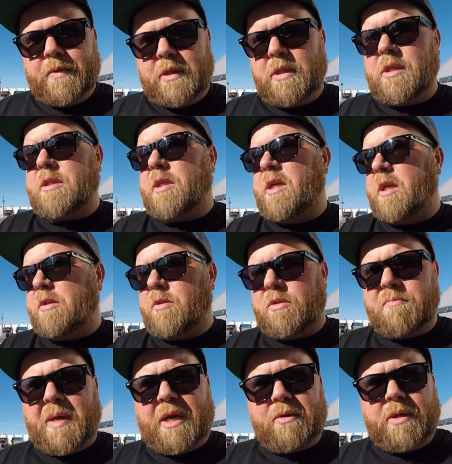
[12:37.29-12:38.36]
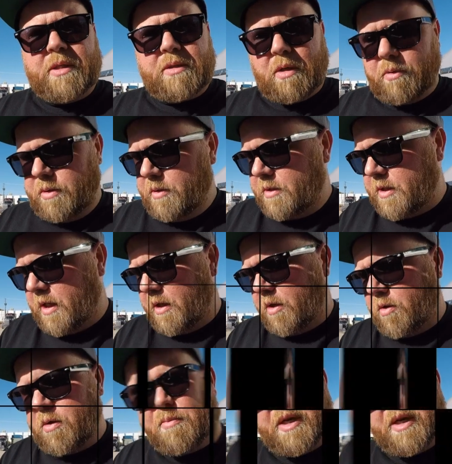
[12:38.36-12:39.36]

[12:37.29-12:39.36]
disconnect those batteries. So see you here in a